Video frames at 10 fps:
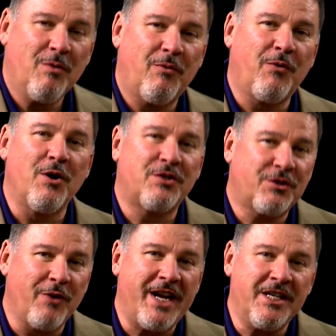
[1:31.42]
Well,
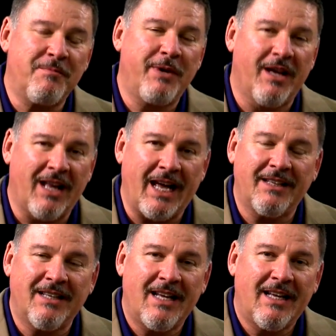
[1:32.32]
first, greetings,
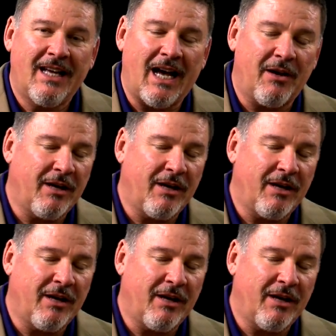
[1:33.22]
PLI. Uh,